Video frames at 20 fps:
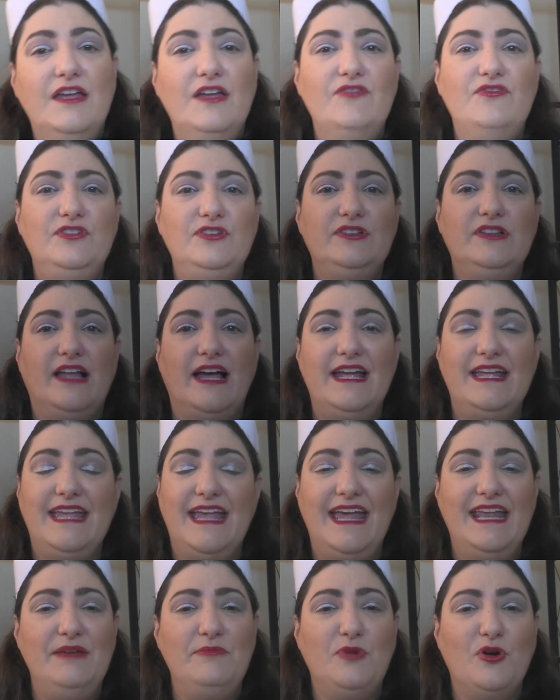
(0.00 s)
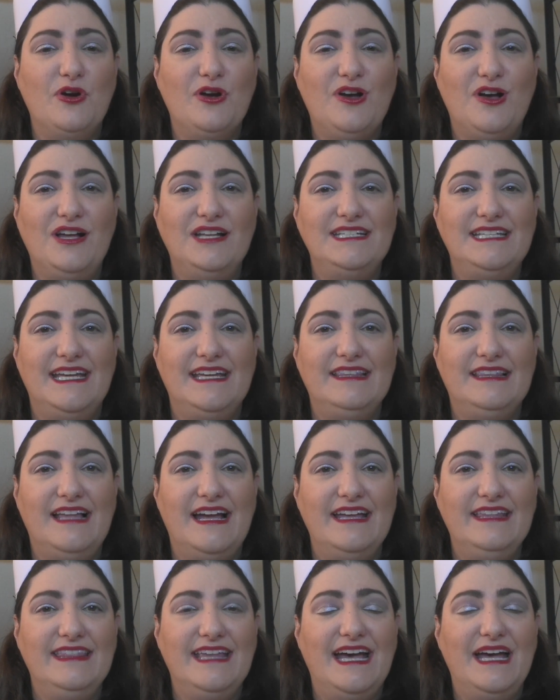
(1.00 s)
If you'd like any more content
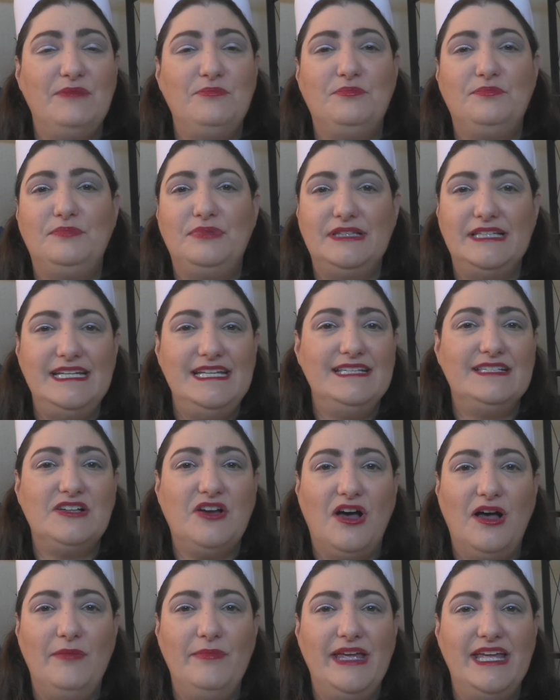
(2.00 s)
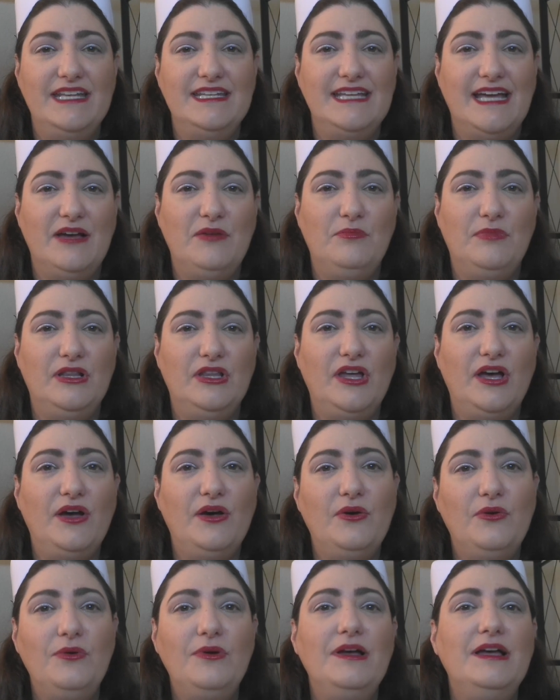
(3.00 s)
like that, please comment down
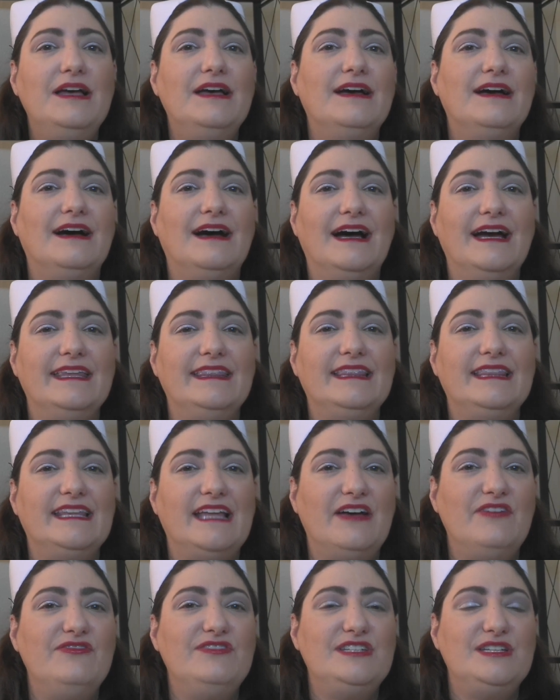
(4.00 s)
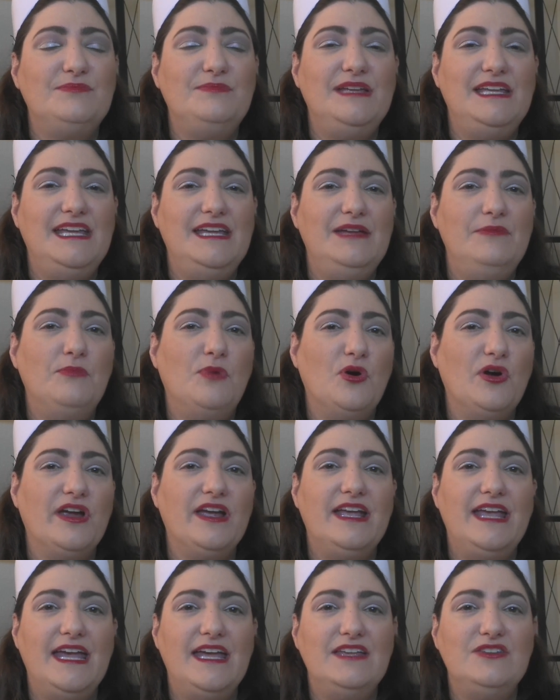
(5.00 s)
below. I'd love to be more
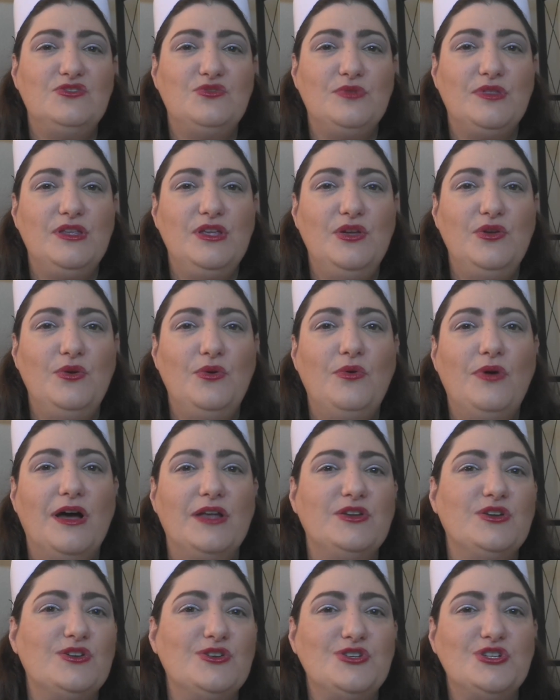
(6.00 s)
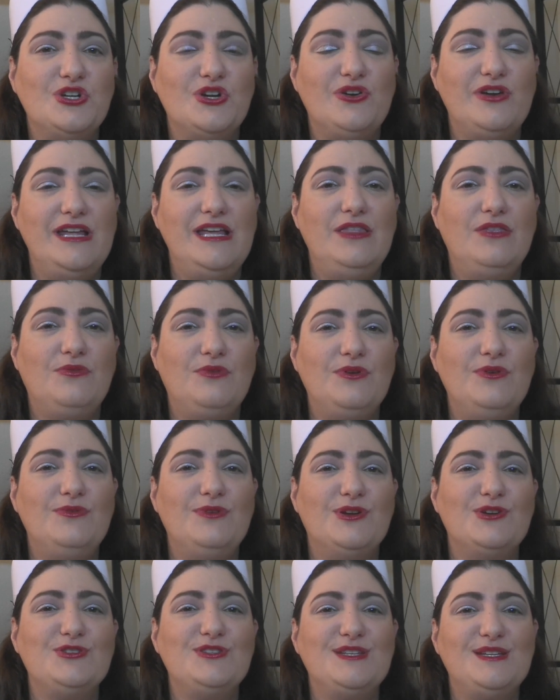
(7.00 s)
engaged with you on your journey through
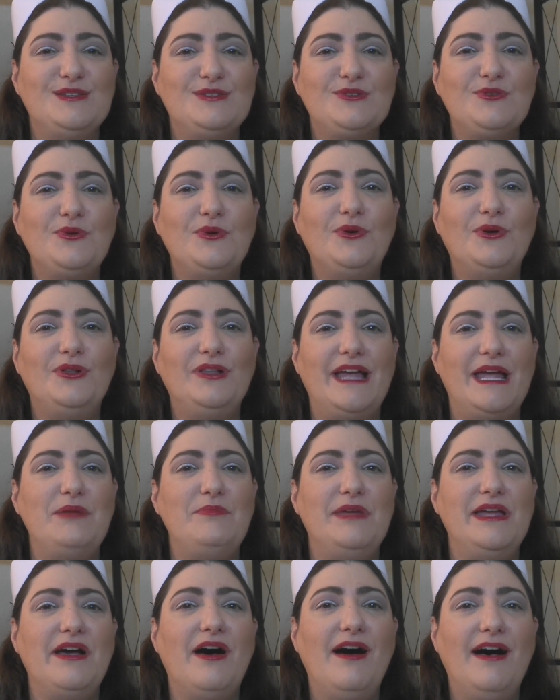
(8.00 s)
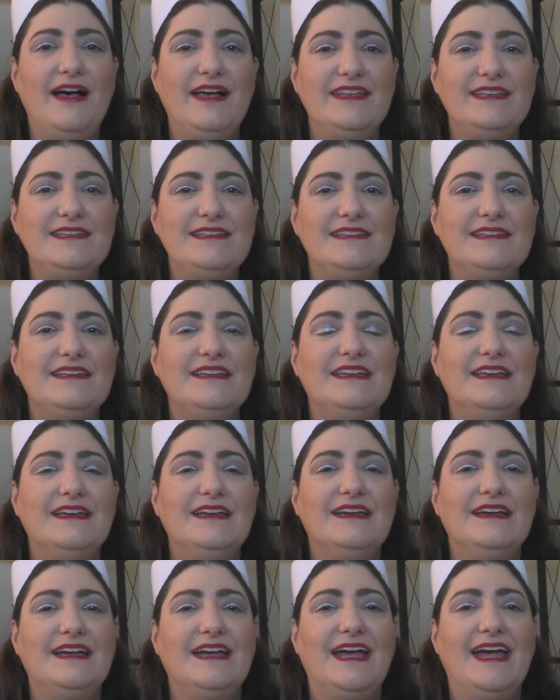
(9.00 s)
nursing school and beyond.
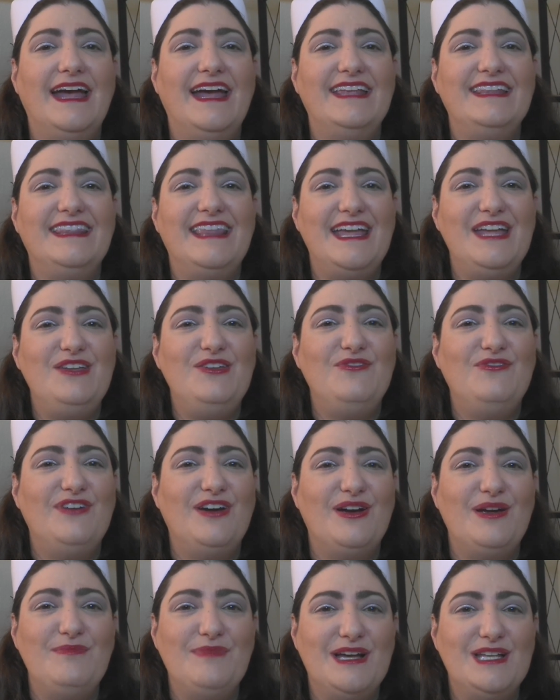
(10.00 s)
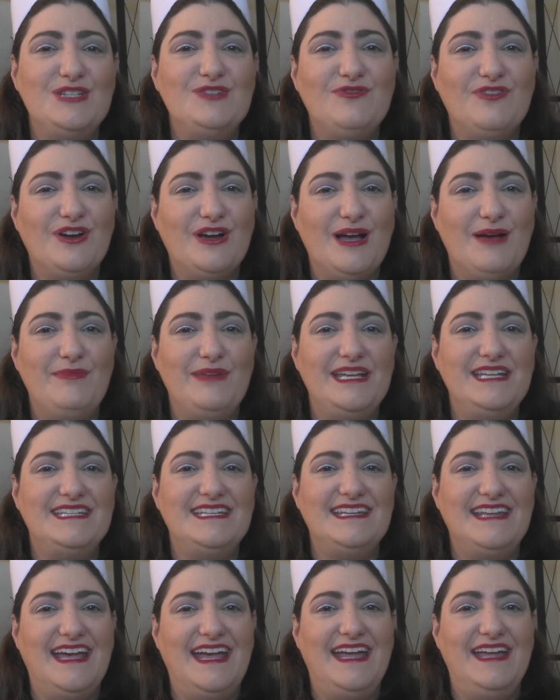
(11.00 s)
And thank you very much for coming
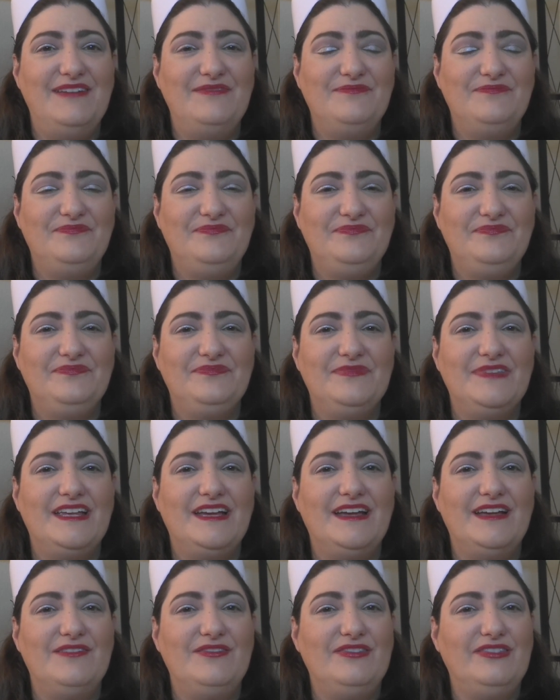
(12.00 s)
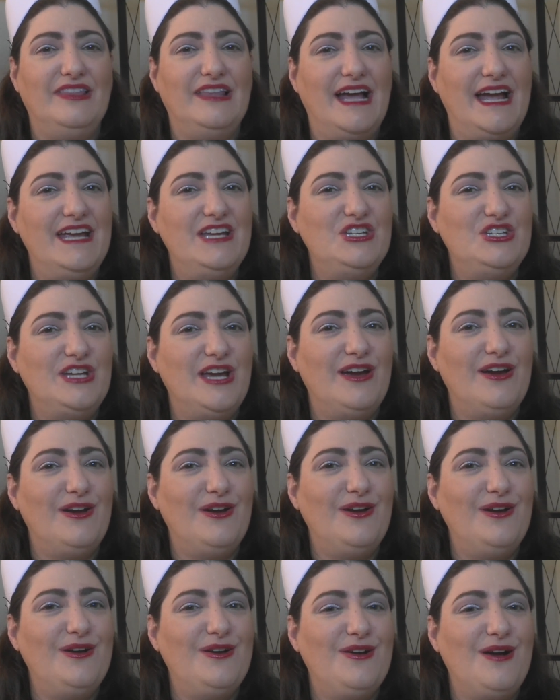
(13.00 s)
today. Like,
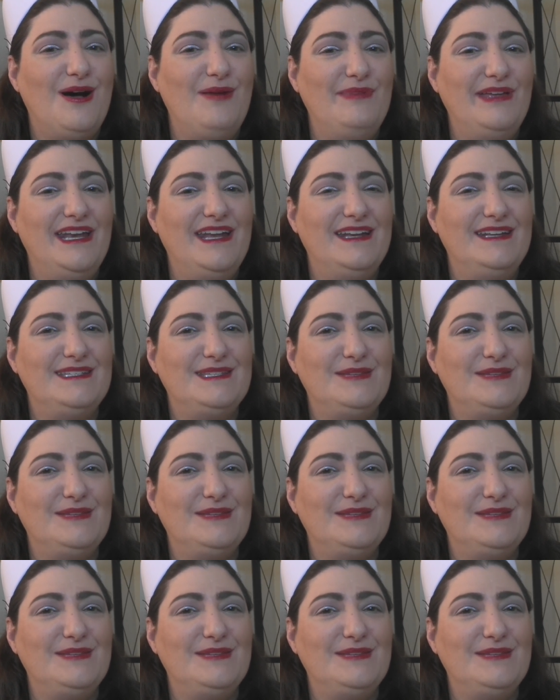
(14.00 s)
share, comment, and subscribe.